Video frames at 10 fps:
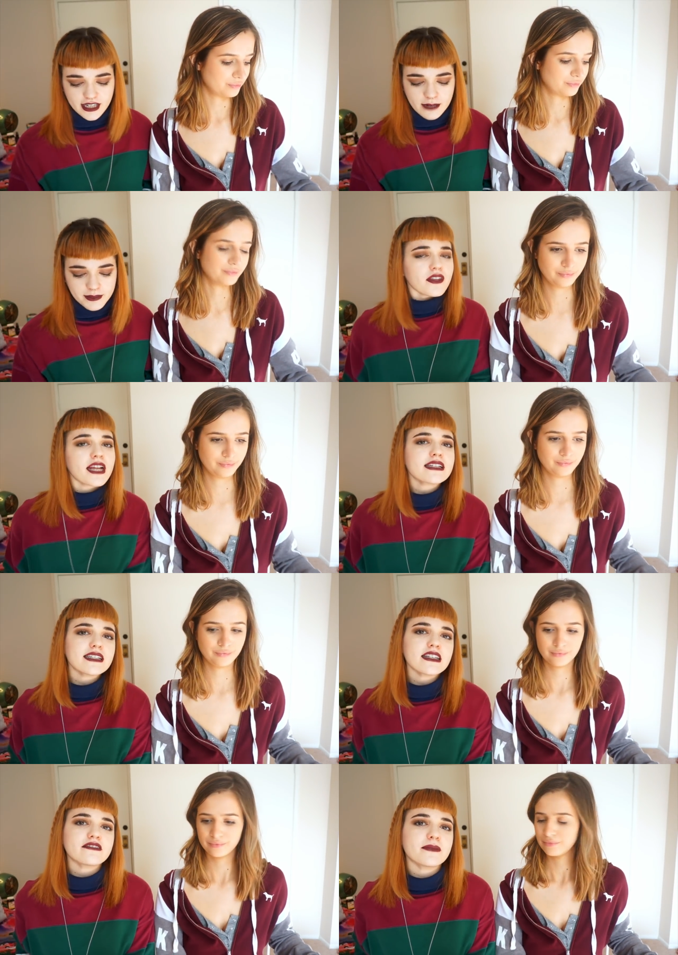Speaker 1: it up. The next
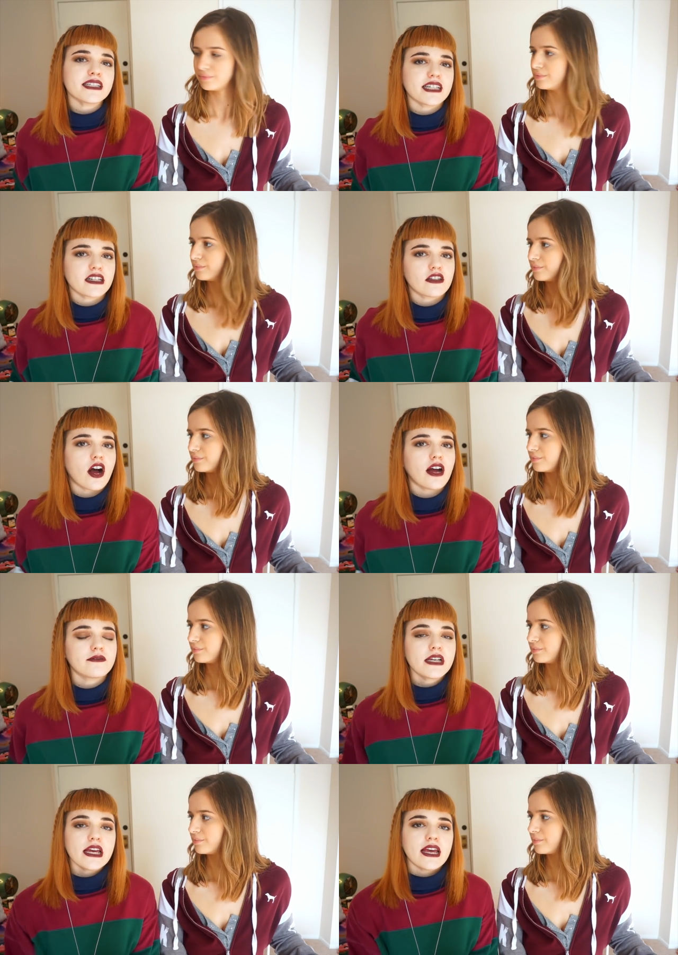thing that we've been getting a
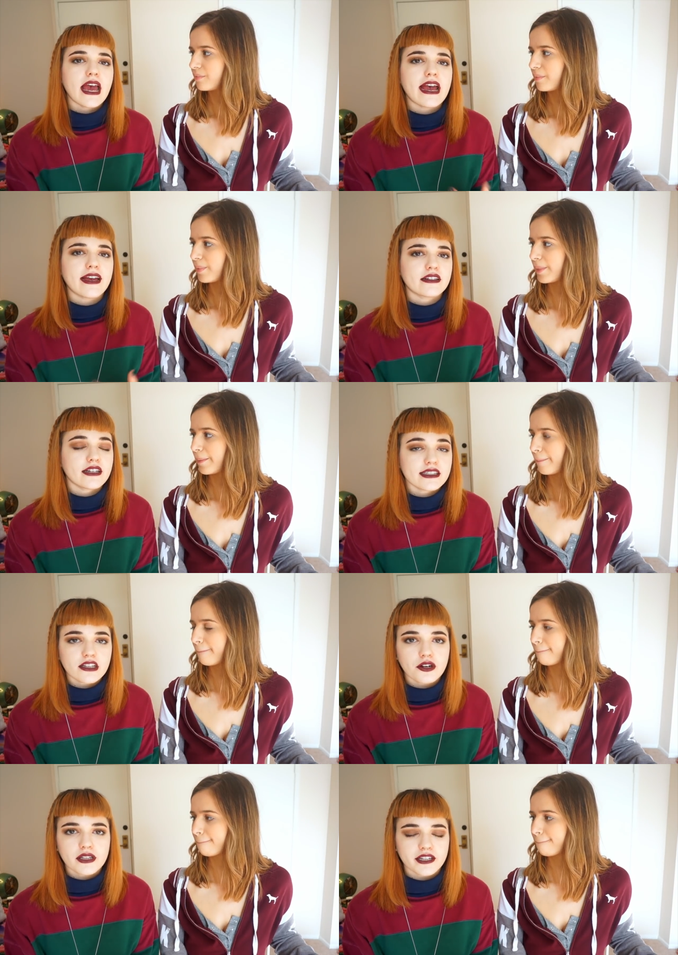lot and is
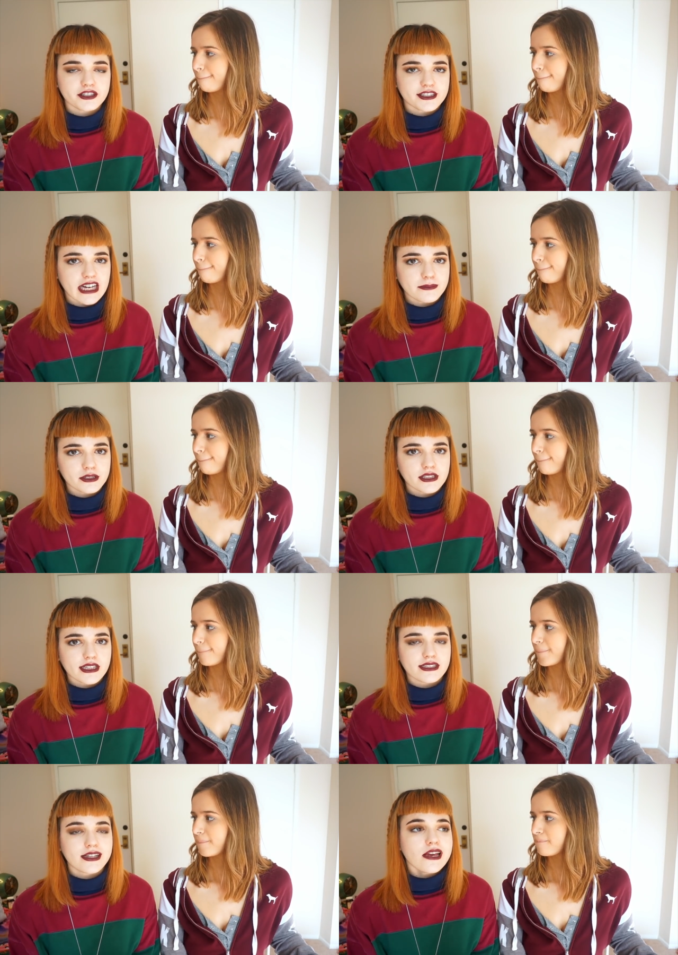totally understandable
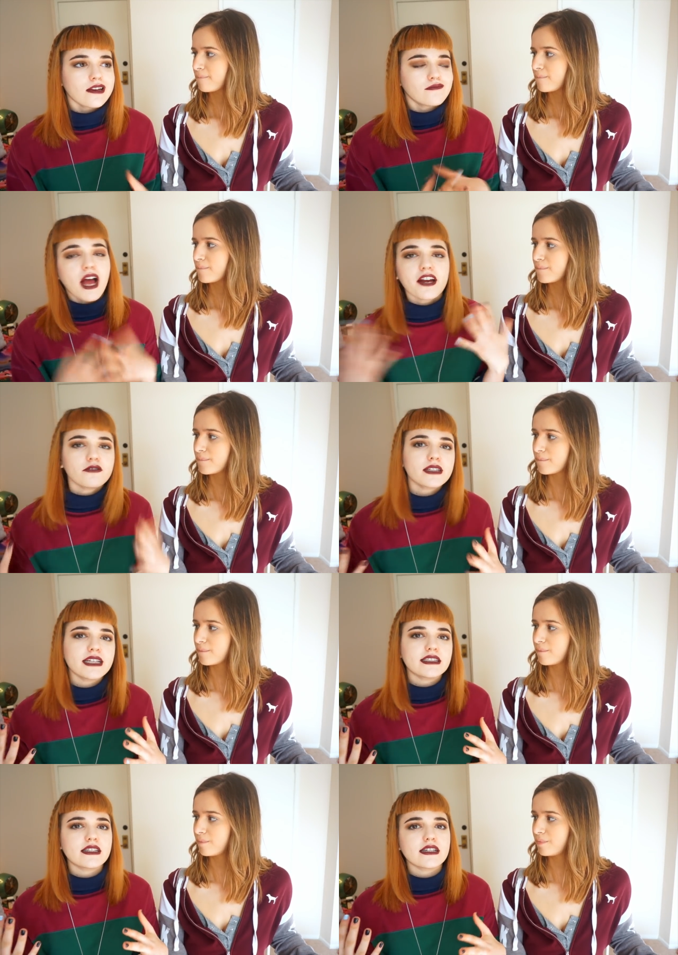is I don't relate
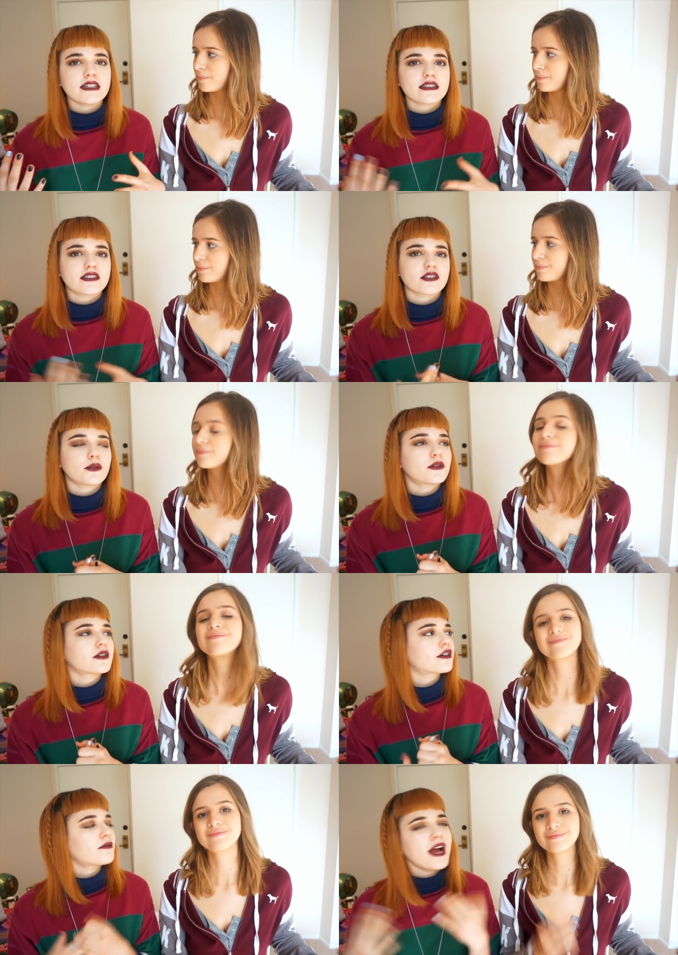to this,
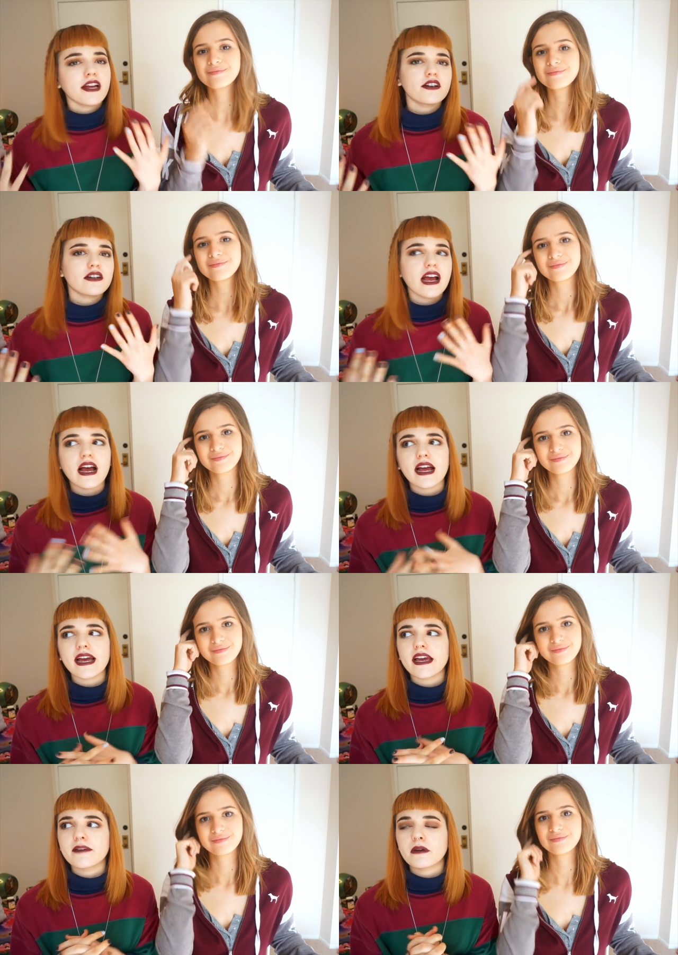or why don't
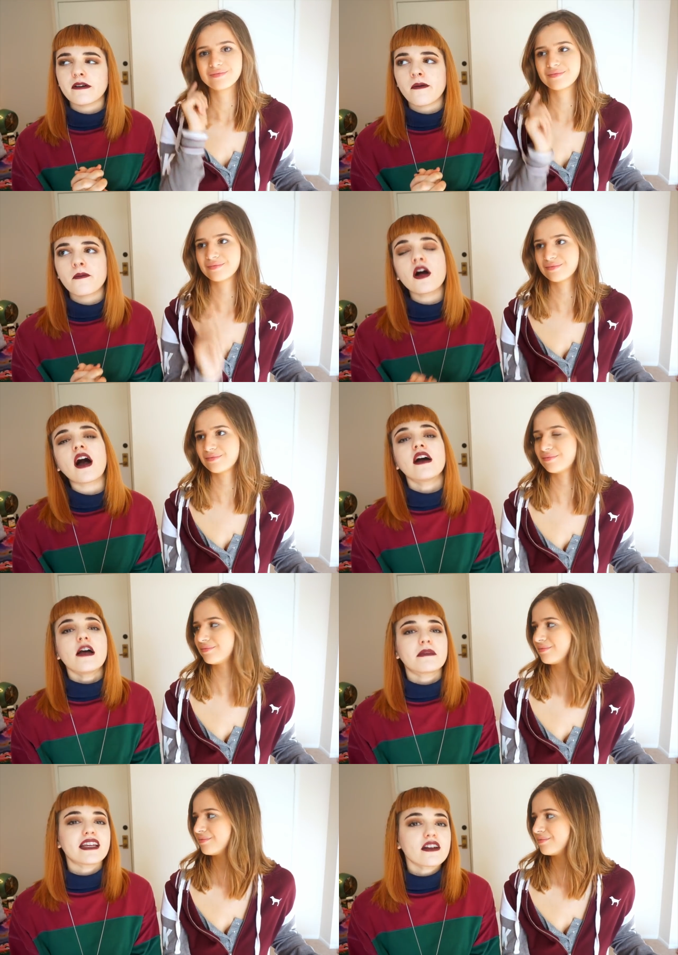I, blah, blah, blah, blah.
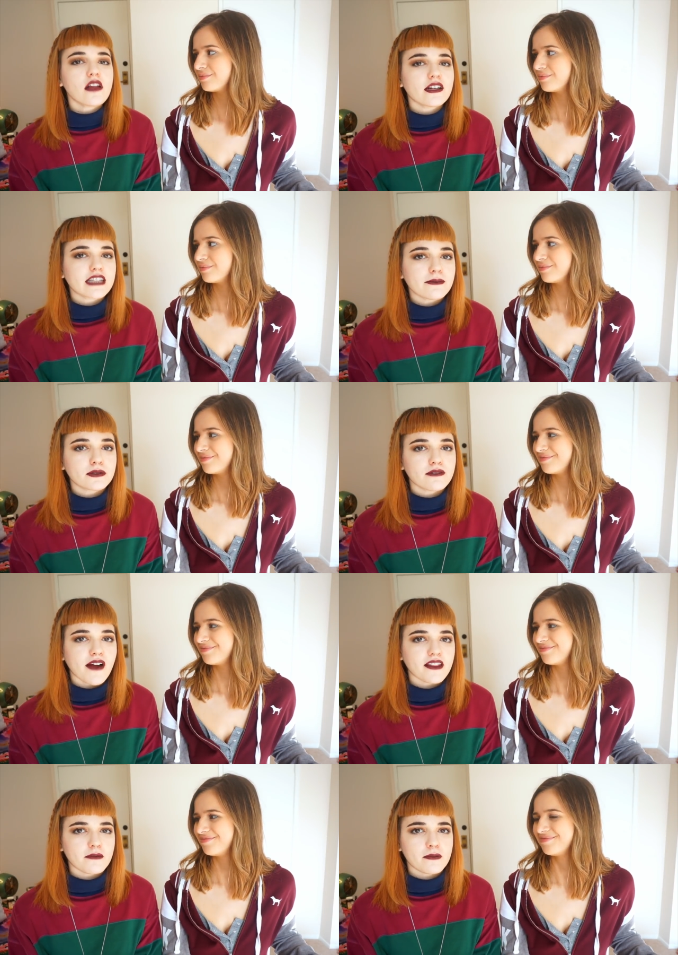But then a lot of times we
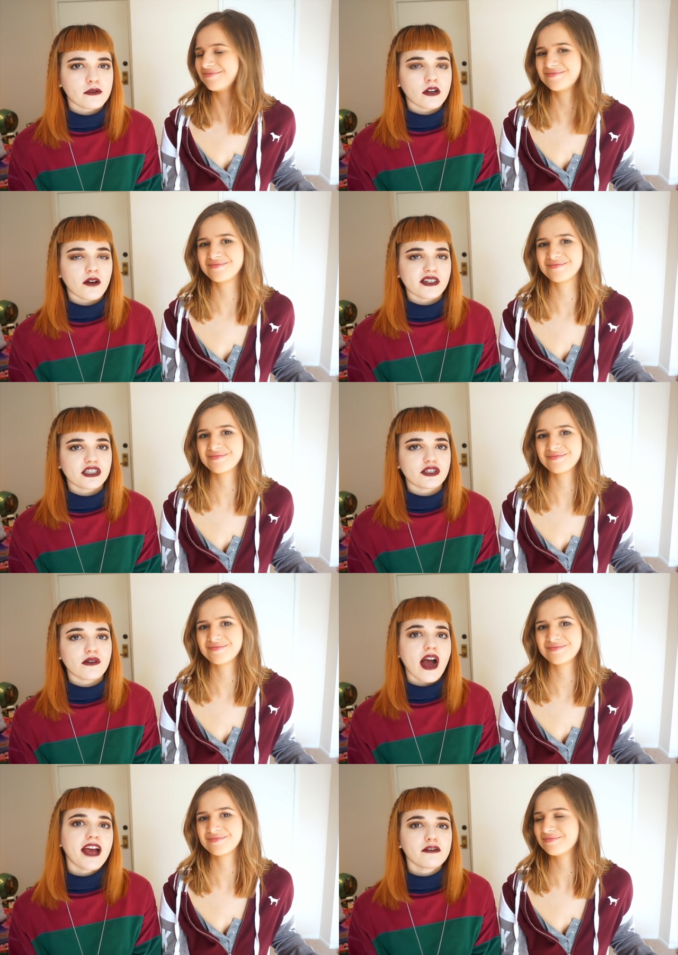find that people will go
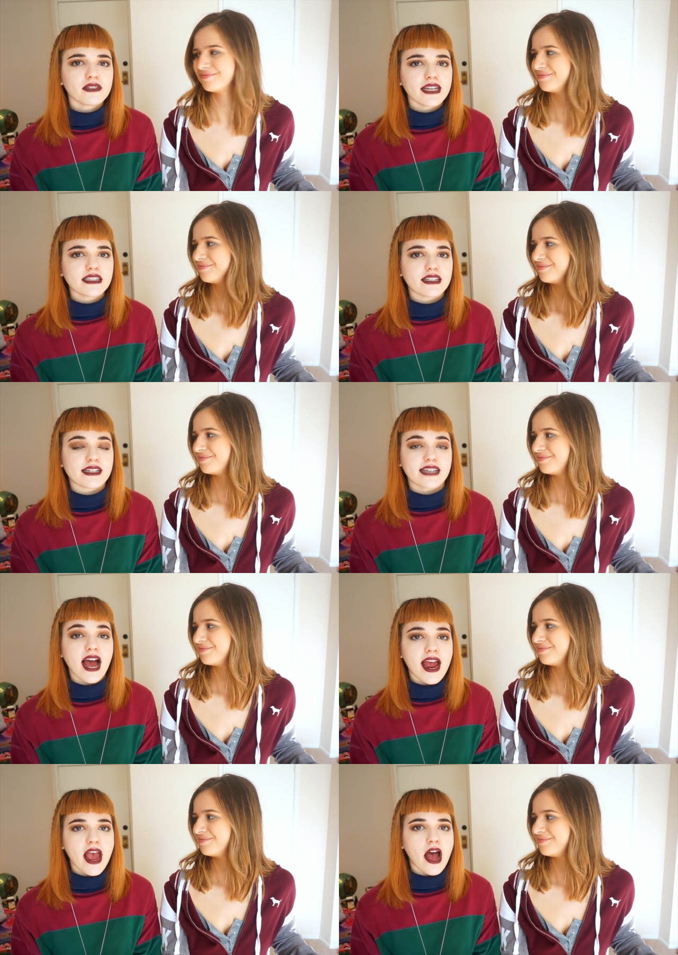into, I don't relate to this.
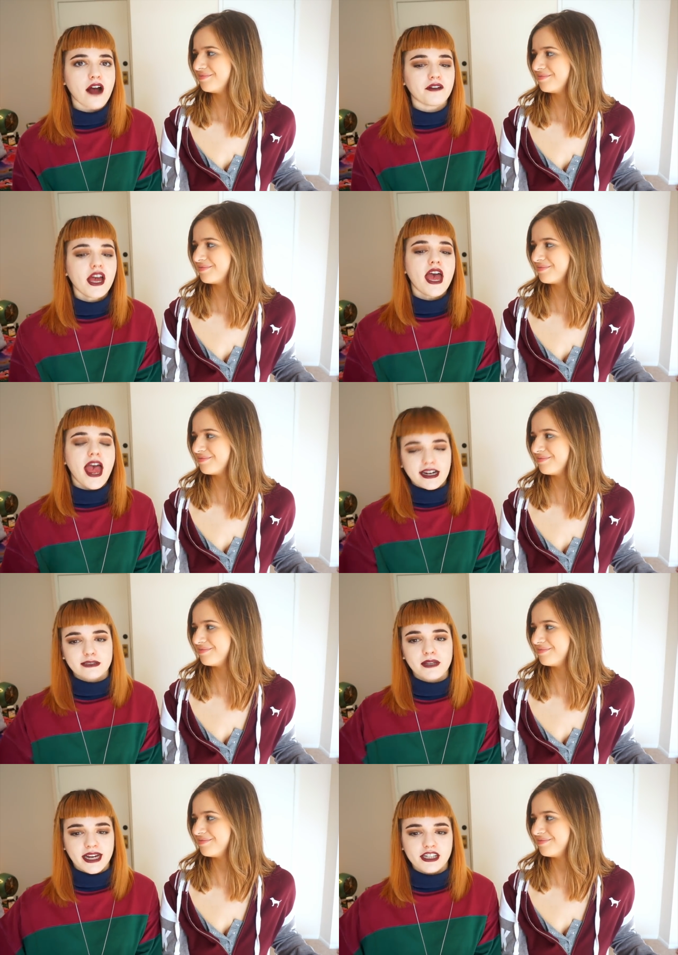I have
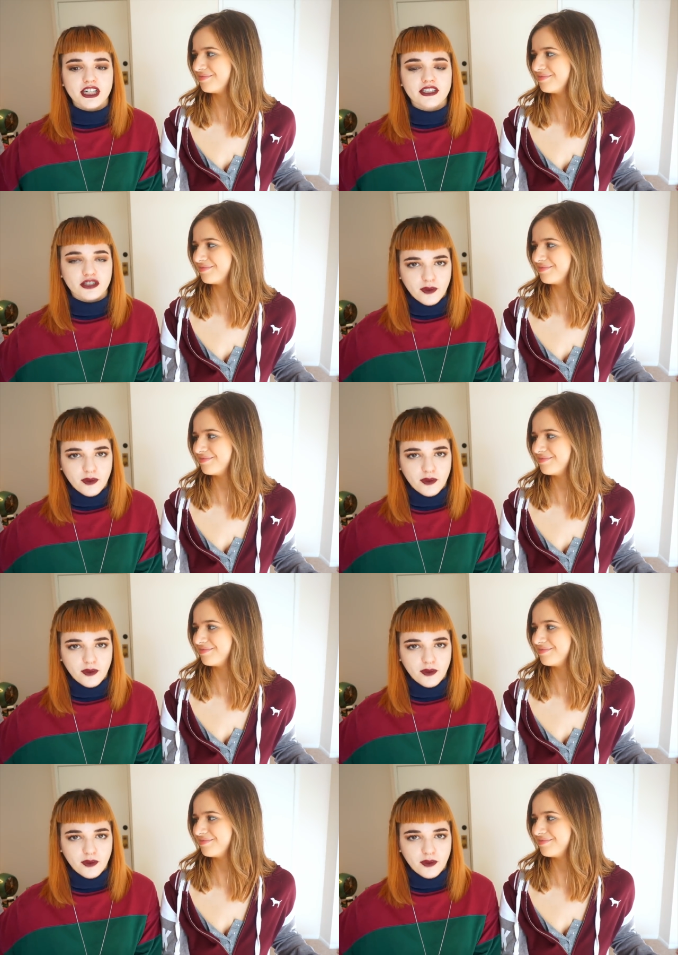explanation as